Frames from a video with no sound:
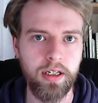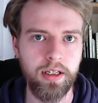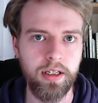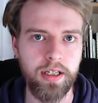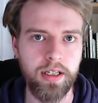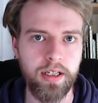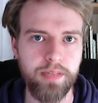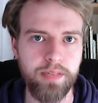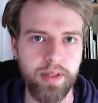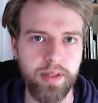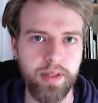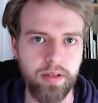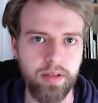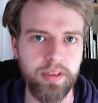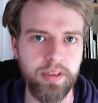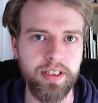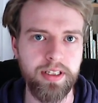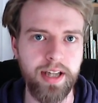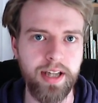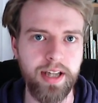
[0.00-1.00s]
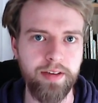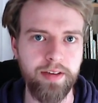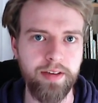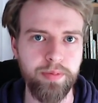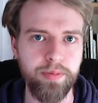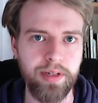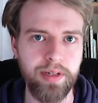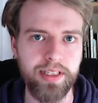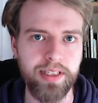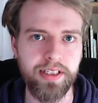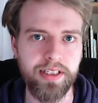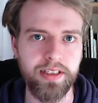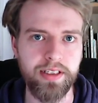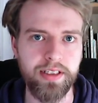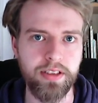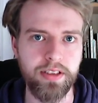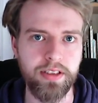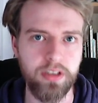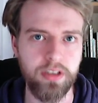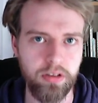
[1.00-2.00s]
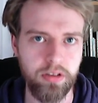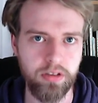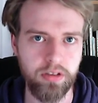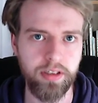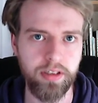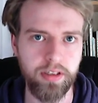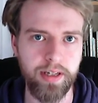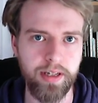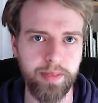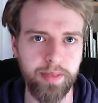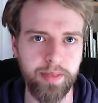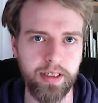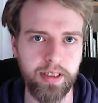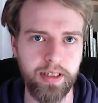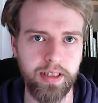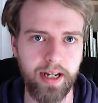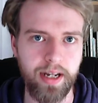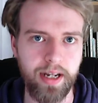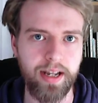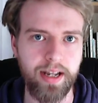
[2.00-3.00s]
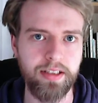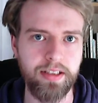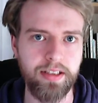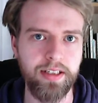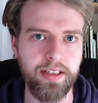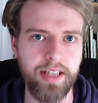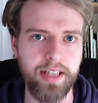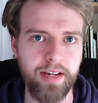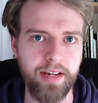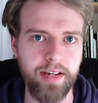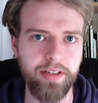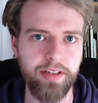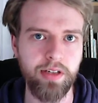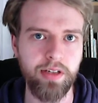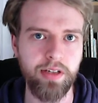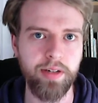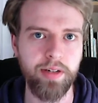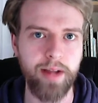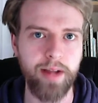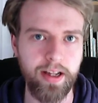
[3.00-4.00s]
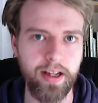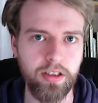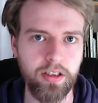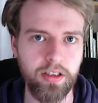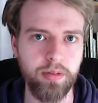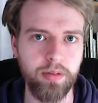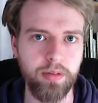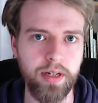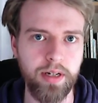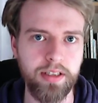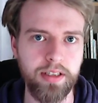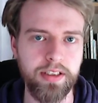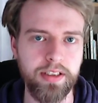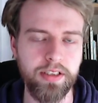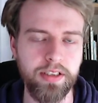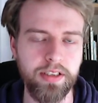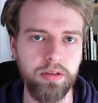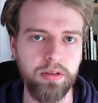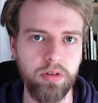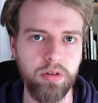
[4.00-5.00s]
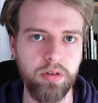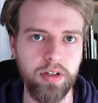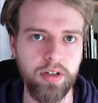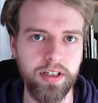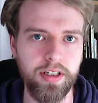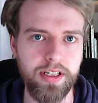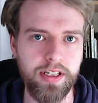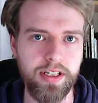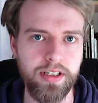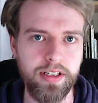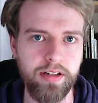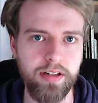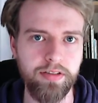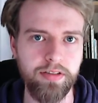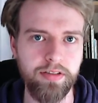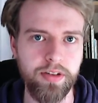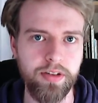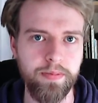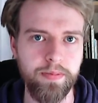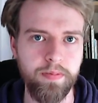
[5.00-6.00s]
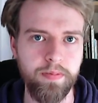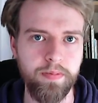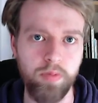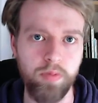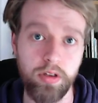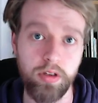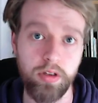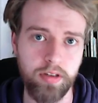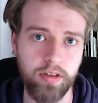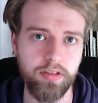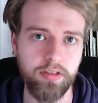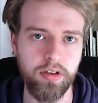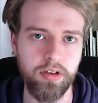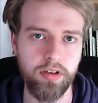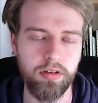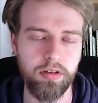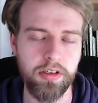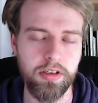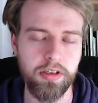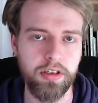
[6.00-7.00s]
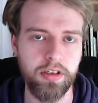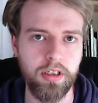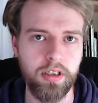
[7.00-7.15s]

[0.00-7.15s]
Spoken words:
This meant that we didn't have a pre-existing social dynamic and had to lean heavily on agile practices to organise ourselves, with great results.